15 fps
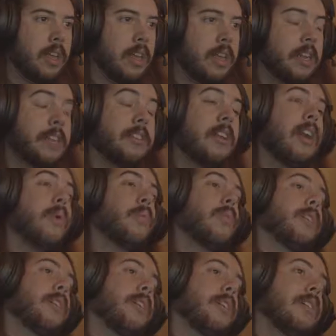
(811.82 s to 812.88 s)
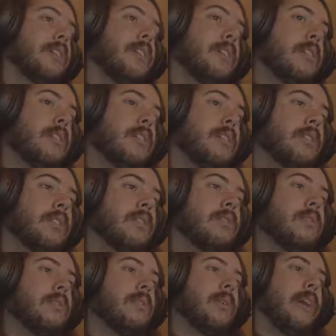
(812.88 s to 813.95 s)
It is not working.
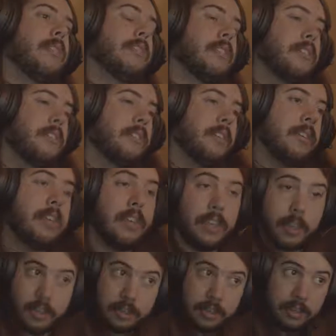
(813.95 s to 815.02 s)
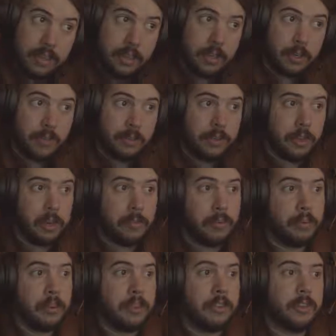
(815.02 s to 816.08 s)
So as you can see, it is still
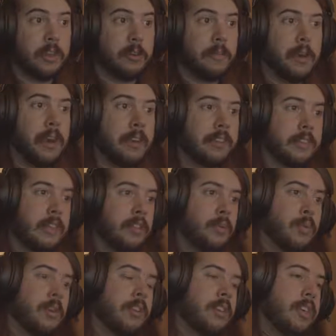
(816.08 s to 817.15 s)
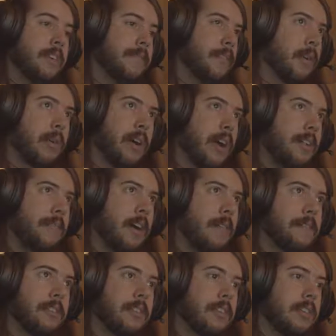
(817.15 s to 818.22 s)
0.0 miles out of 20, even though I've
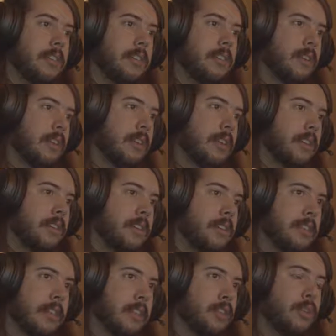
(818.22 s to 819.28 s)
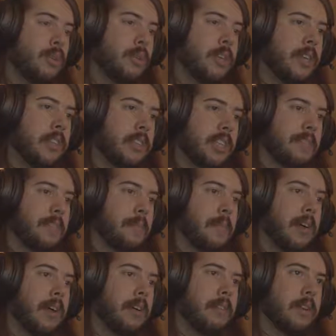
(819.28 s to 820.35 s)
obviously done at least like 0.2 of a
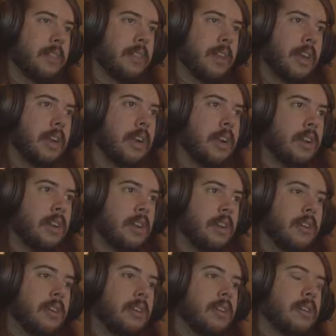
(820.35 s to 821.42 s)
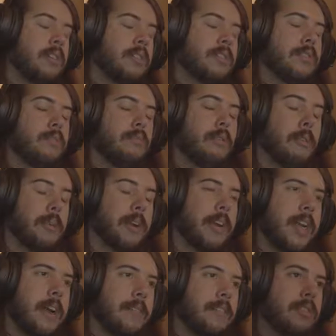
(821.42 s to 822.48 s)
mile right there. So what we're
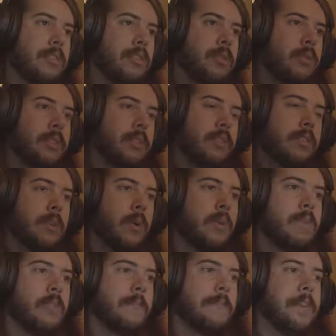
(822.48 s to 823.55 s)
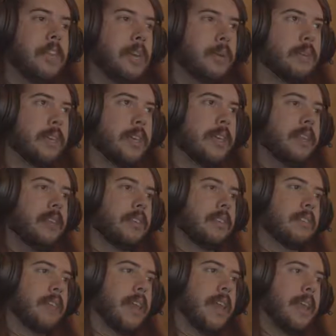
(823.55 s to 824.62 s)
going to have to do is to go into video
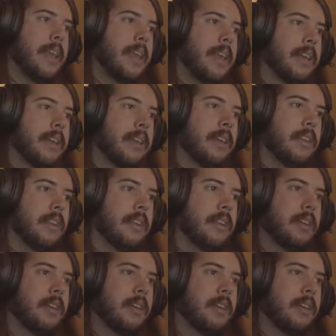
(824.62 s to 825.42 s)
settings and